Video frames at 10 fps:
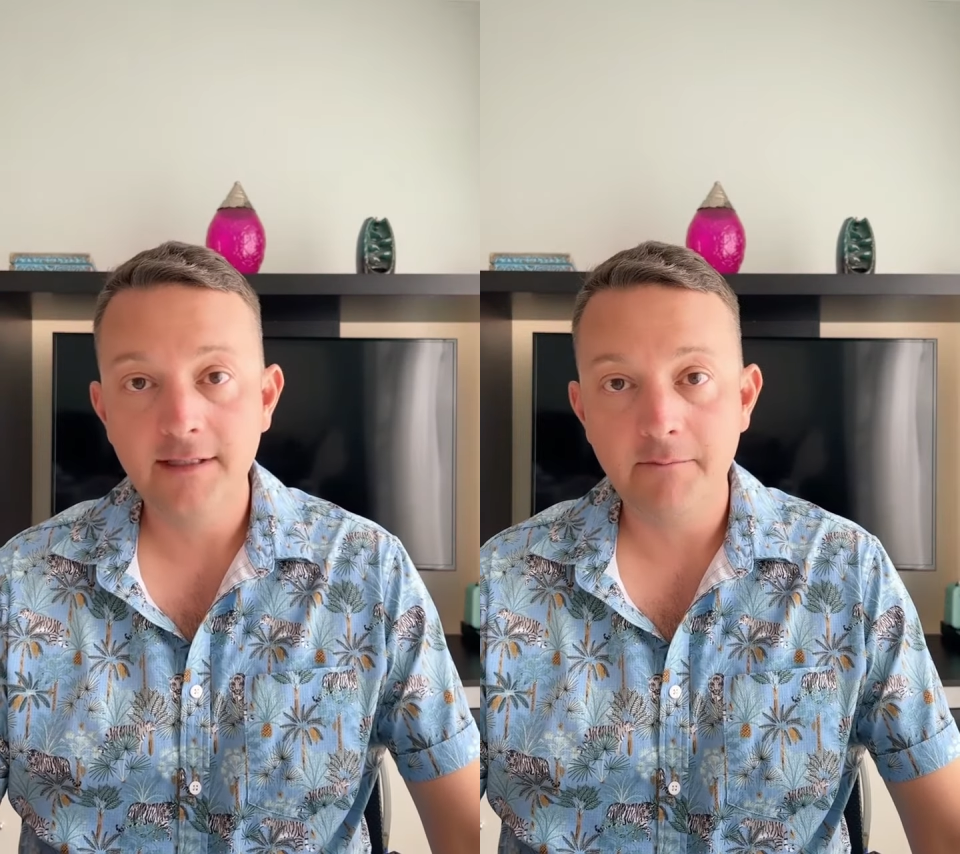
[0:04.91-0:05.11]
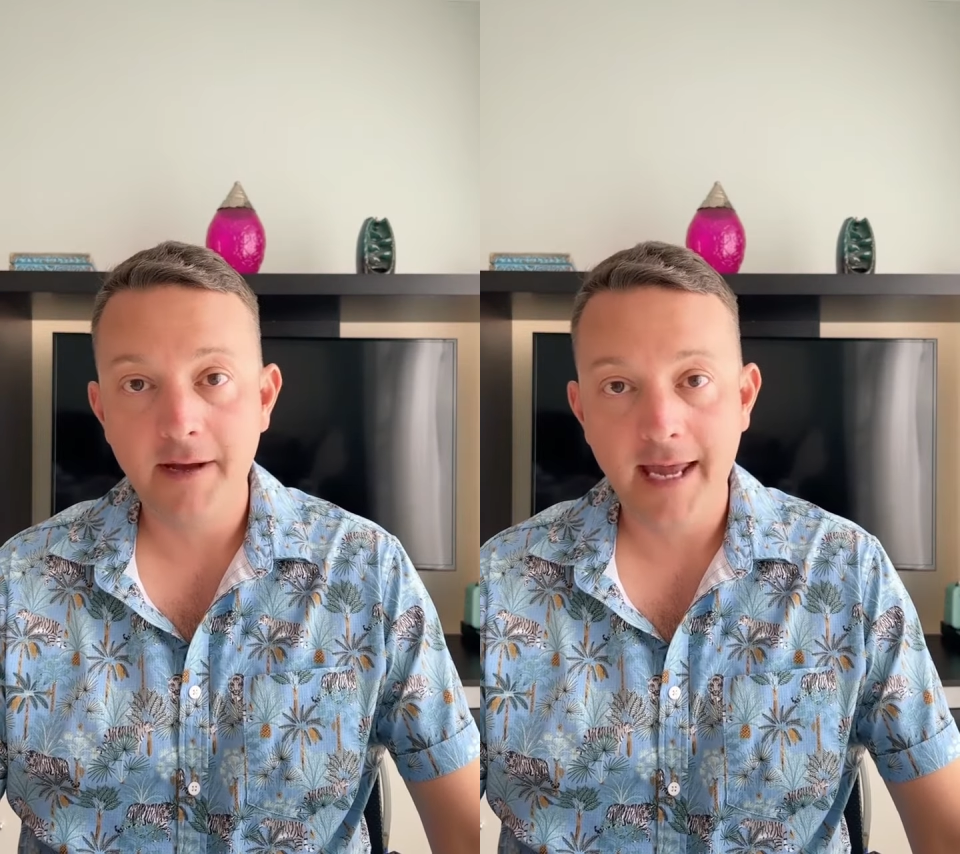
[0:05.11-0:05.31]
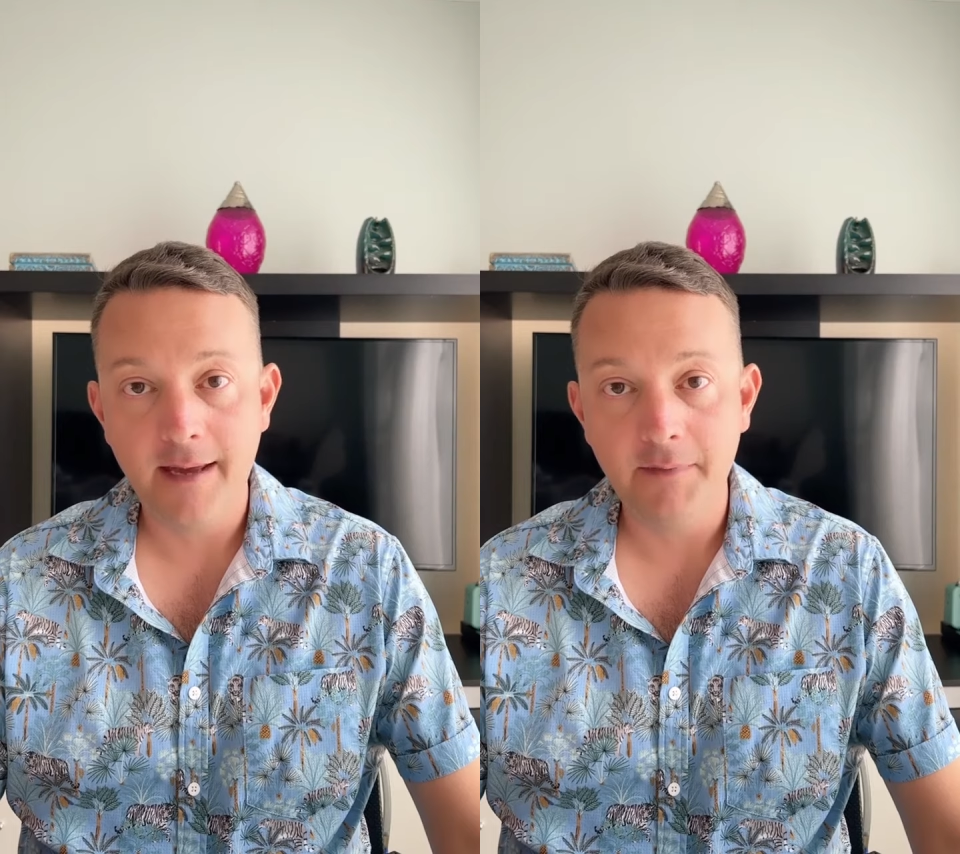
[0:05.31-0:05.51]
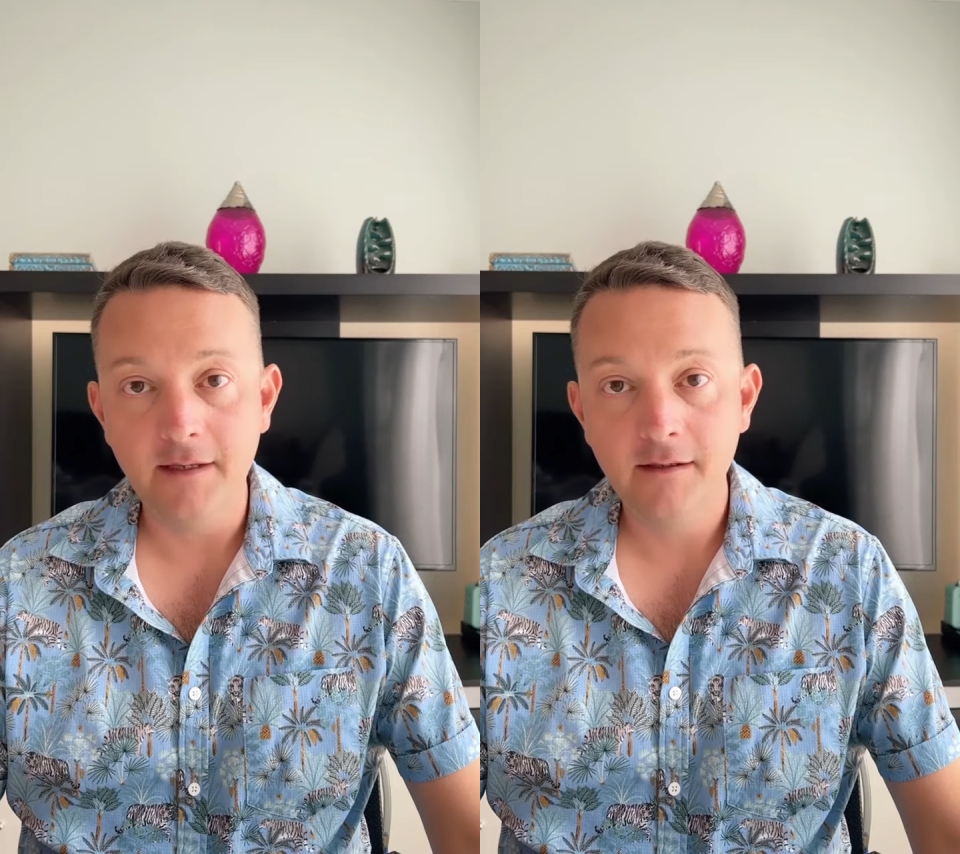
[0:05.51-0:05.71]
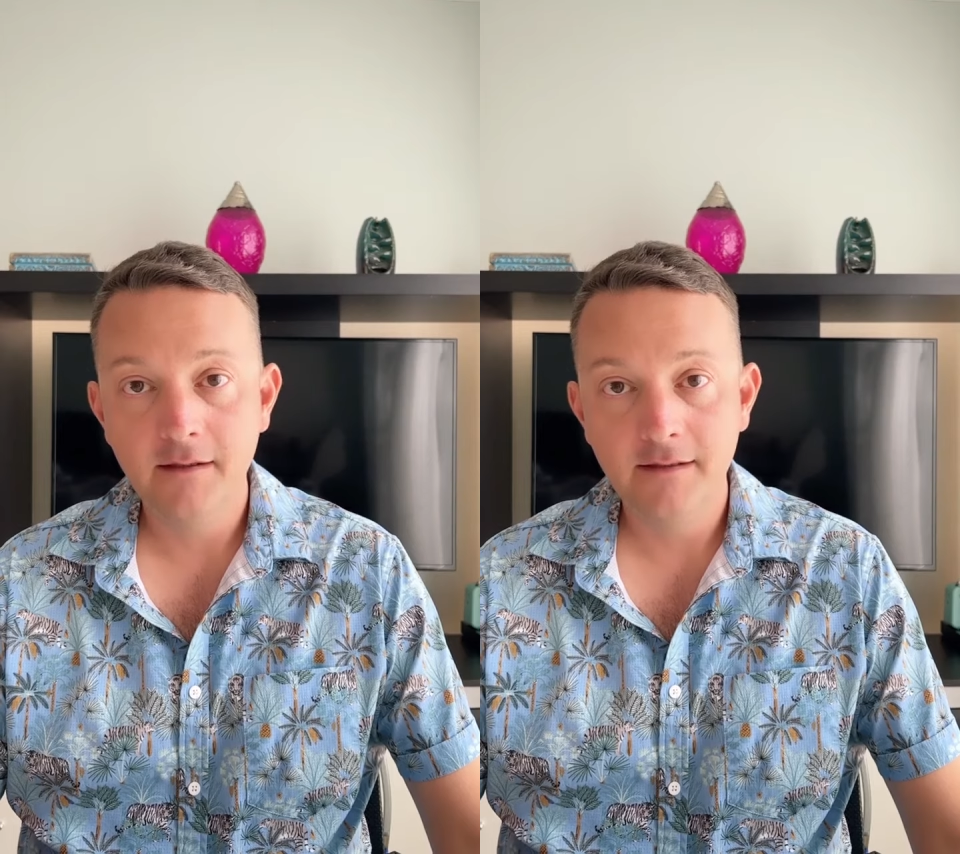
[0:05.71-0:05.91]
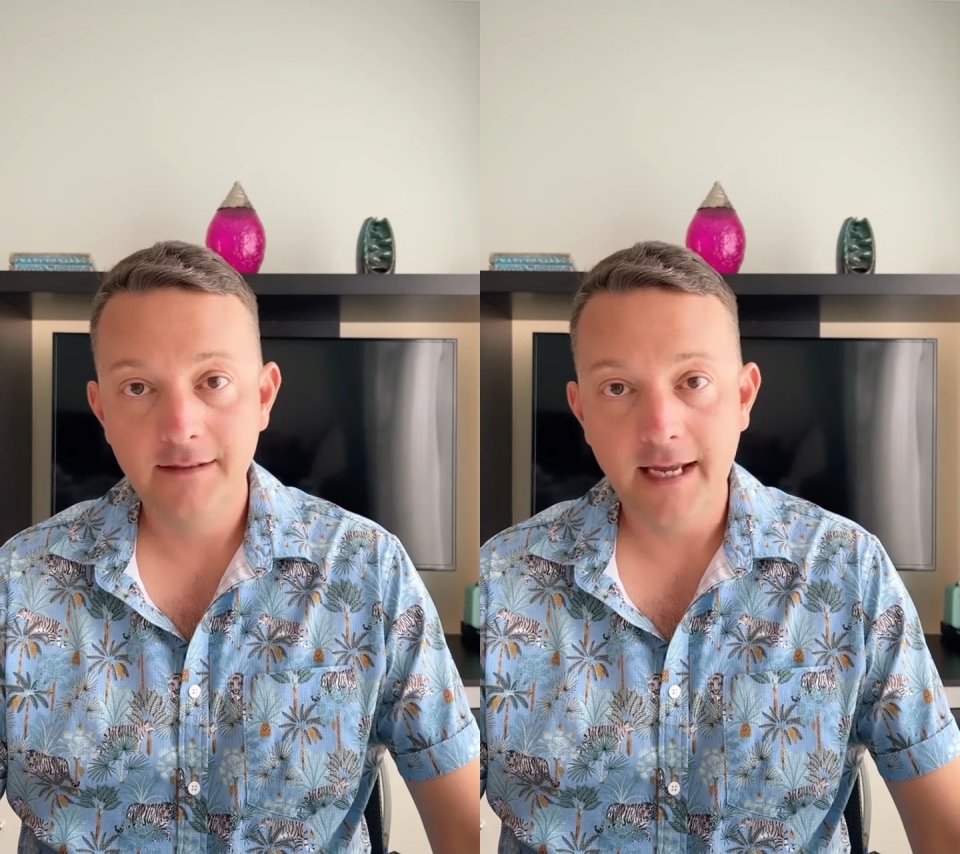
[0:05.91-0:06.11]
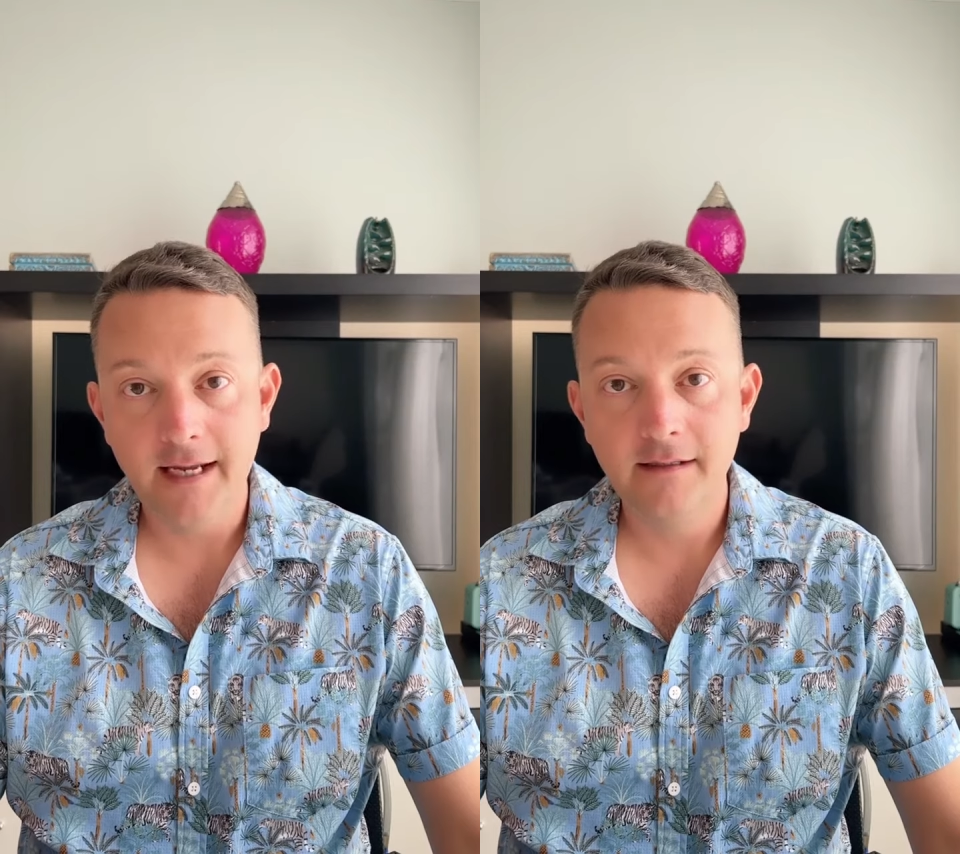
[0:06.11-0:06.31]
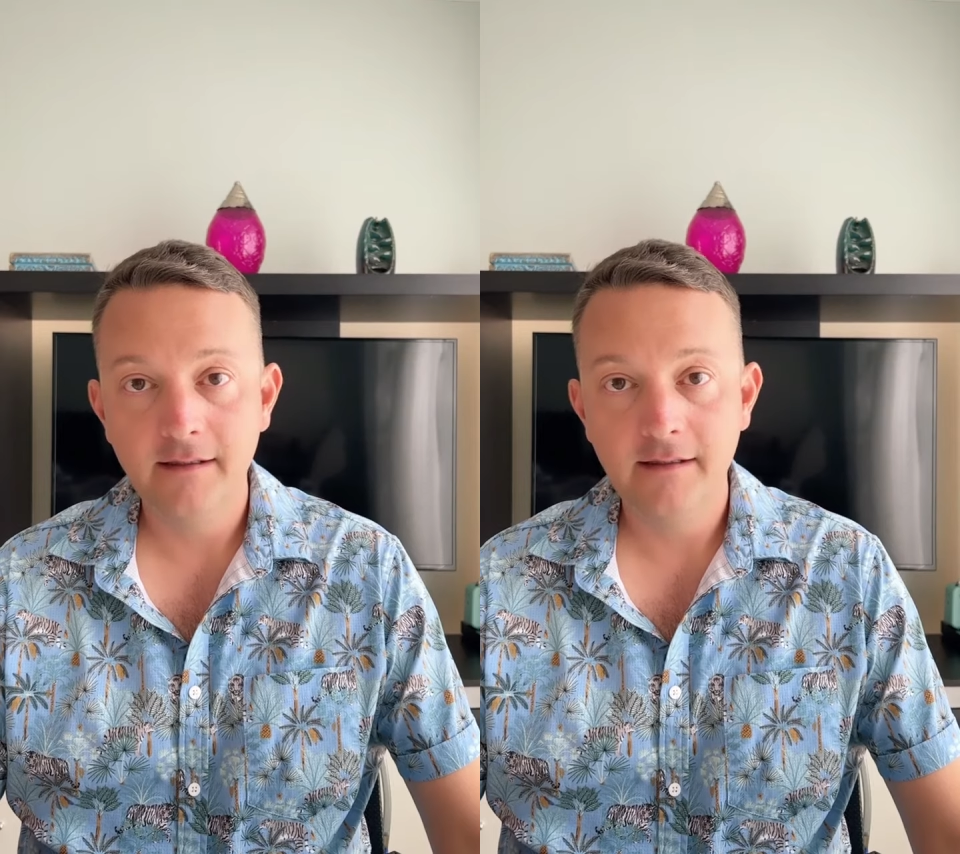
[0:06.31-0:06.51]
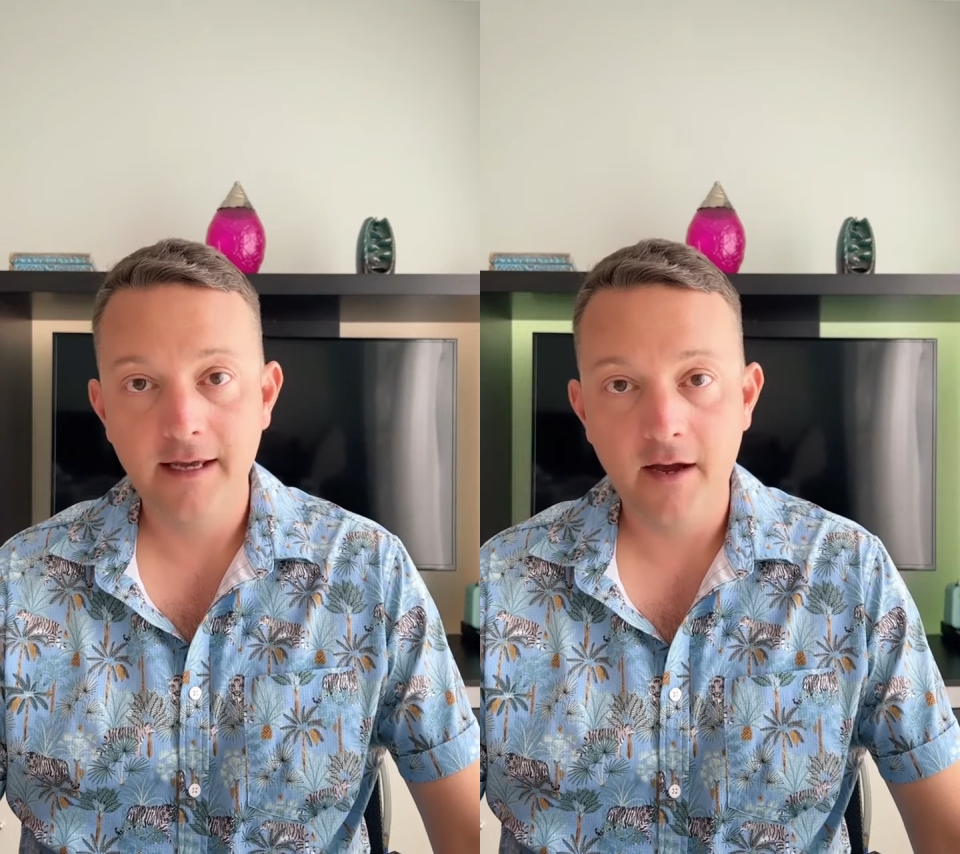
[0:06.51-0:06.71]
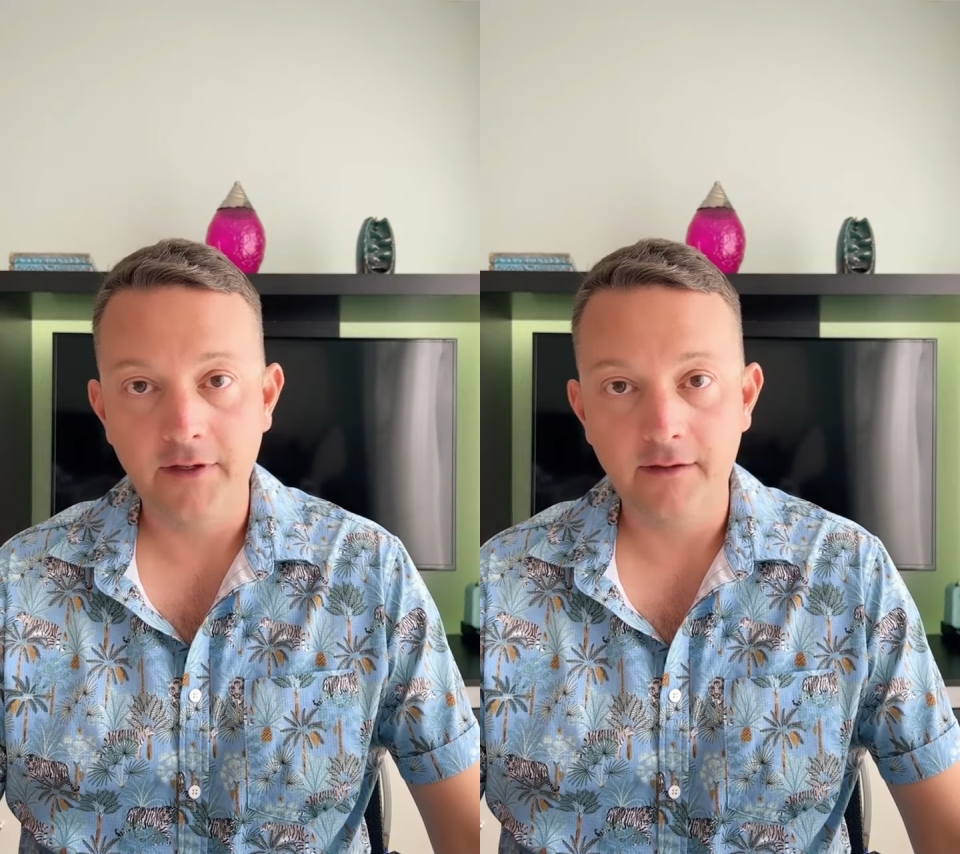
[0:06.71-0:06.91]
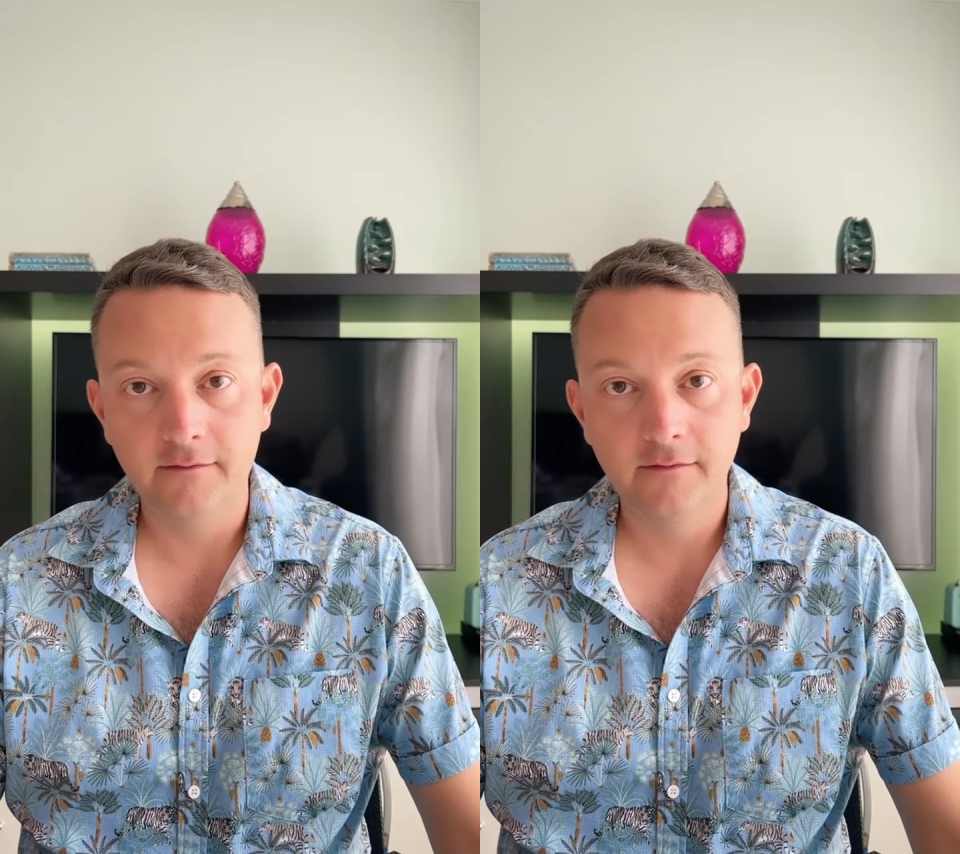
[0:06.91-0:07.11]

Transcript: in Miami-Dade County.